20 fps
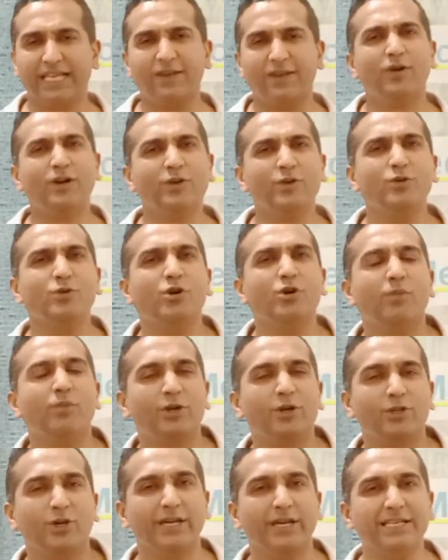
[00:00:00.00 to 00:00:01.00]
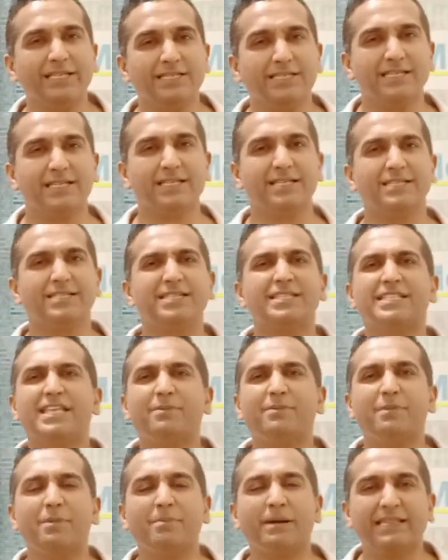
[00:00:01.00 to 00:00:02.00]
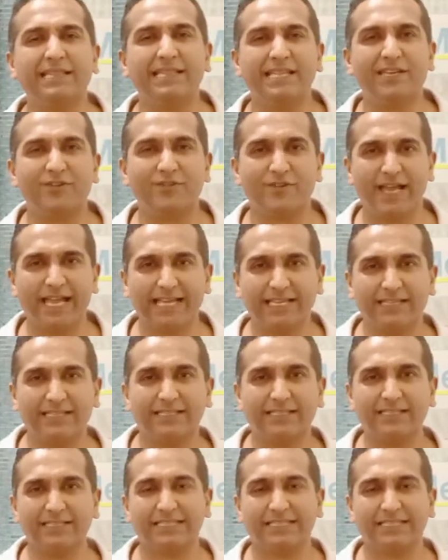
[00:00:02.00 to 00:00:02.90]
What to do about oils? Just keep a monthly track.